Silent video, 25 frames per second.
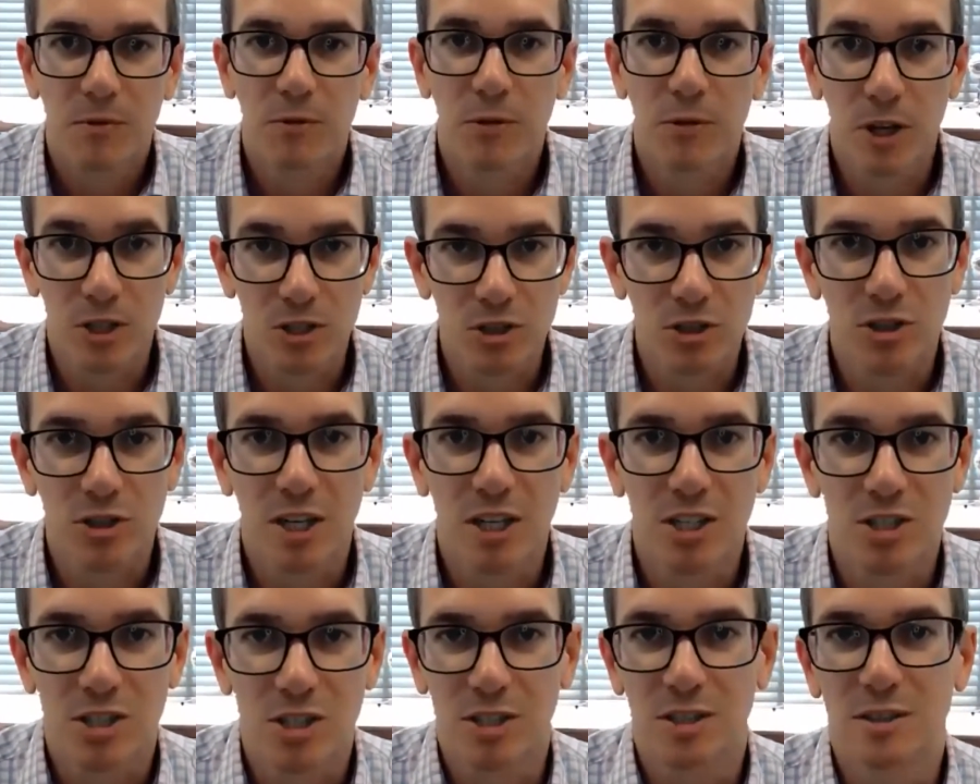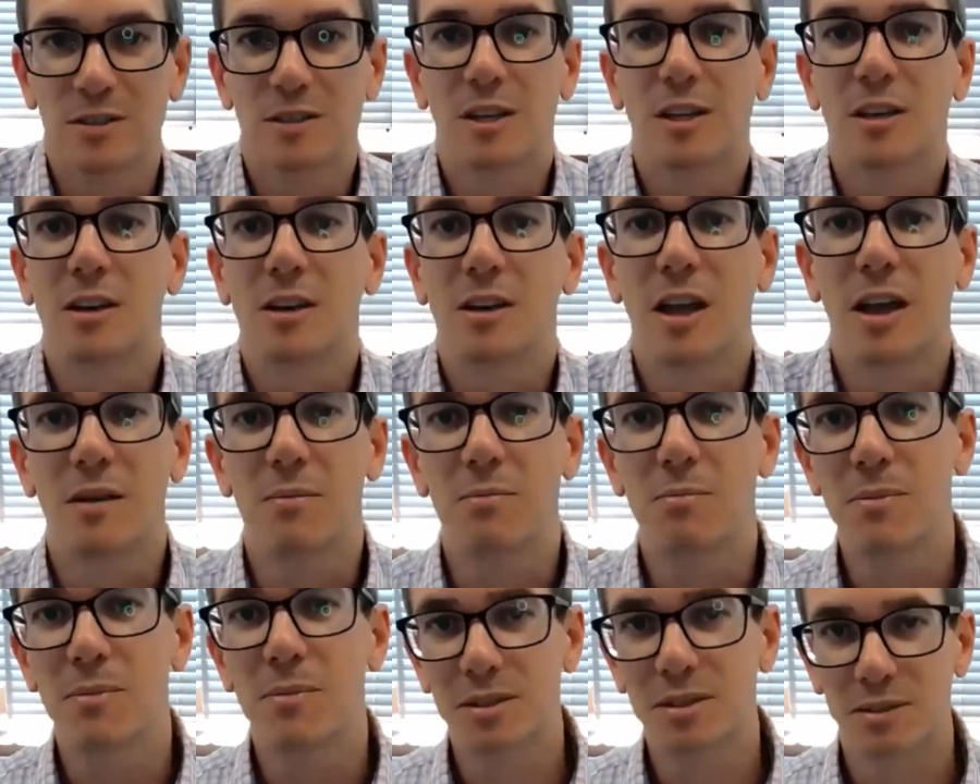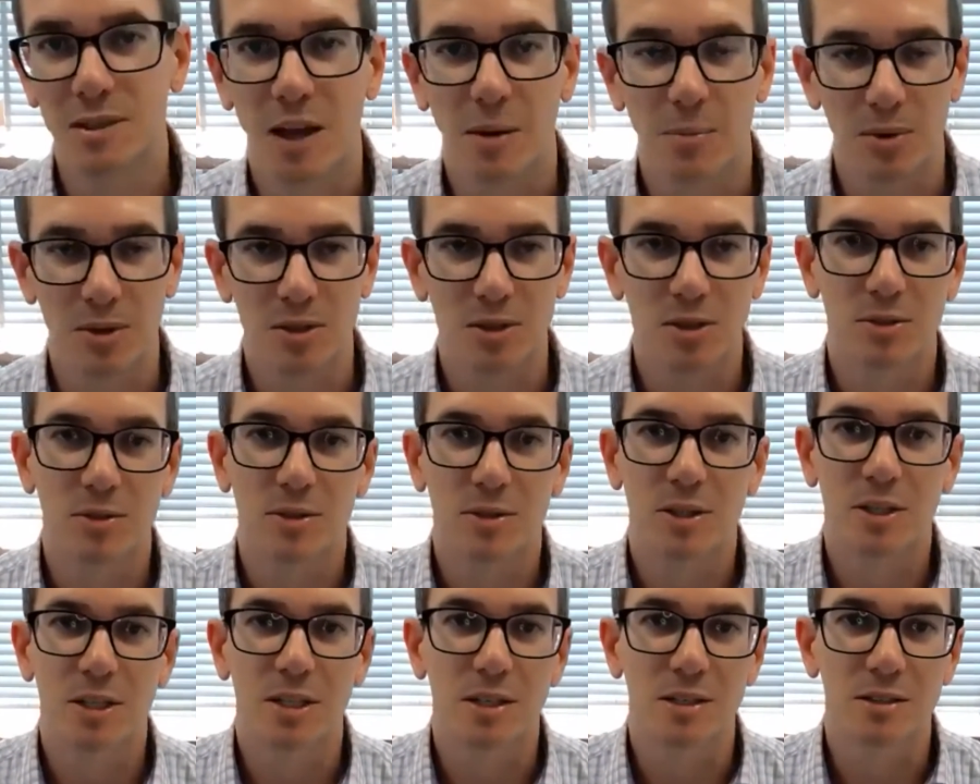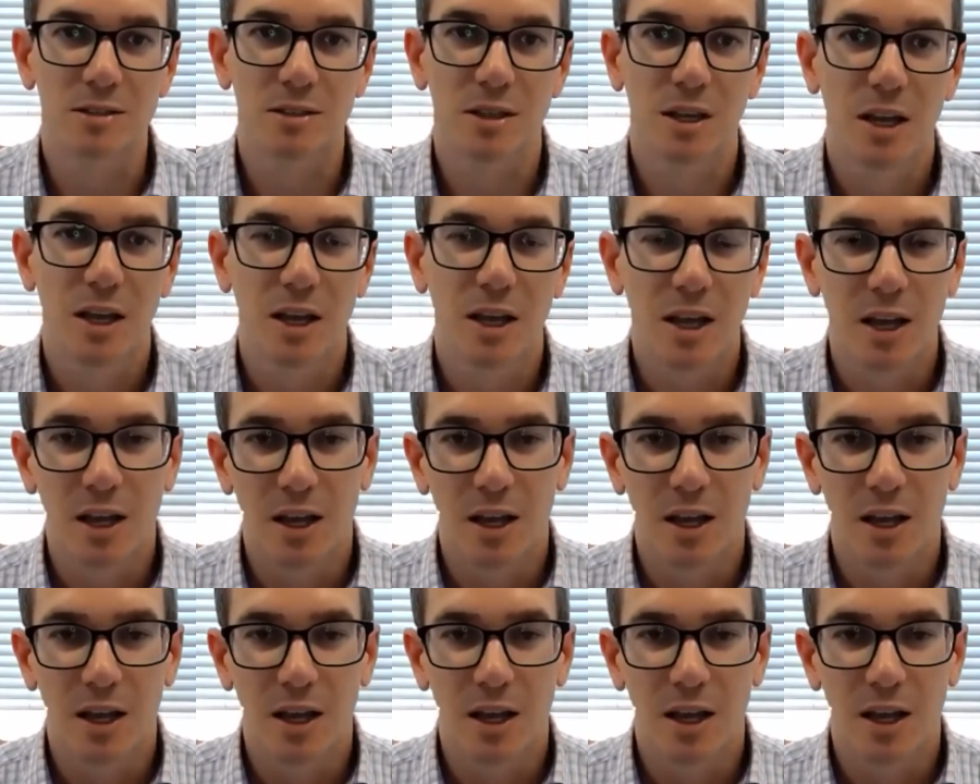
frustrations and missed opportunities.